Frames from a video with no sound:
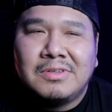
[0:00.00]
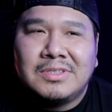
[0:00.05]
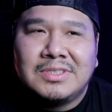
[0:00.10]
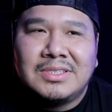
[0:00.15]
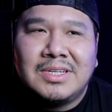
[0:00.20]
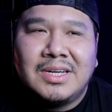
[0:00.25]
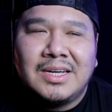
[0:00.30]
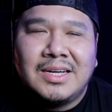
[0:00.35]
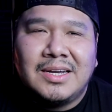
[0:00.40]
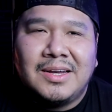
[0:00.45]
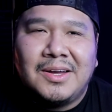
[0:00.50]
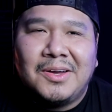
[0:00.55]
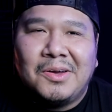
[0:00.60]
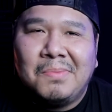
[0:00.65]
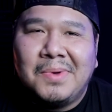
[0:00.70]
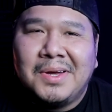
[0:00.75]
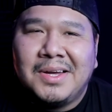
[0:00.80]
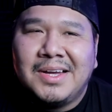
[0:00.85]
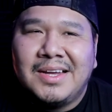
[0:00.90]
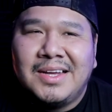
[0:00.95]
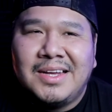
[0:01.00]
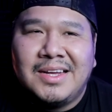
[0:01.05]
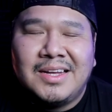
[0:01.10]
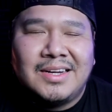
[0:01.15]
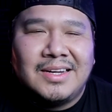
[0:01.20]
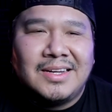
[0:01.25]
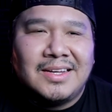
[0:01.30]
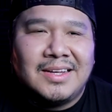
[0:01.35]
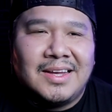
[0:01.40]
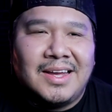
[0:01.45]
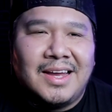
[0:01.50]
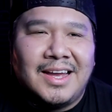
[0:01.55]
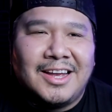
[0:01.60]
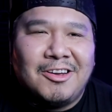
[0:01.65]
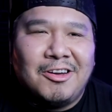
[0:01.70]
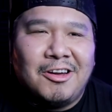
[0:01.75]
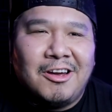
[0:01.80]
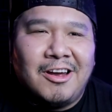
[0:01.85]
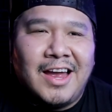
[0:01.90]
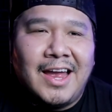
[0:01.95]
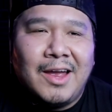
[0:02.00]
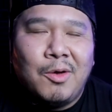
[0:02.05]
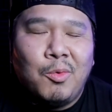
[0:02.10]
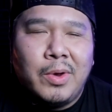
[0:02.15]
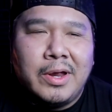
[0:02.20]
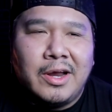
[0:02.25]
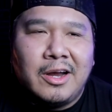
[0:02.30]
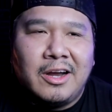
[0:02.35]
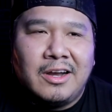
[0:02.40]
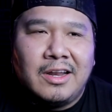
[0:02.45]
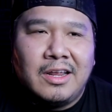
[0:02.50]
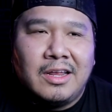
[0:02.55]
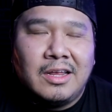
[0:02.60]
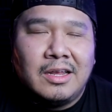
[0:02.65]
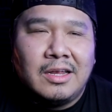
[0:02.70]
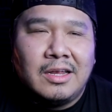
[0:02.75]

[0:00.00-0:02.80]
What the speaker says: I was like, oh my God, I cry weird.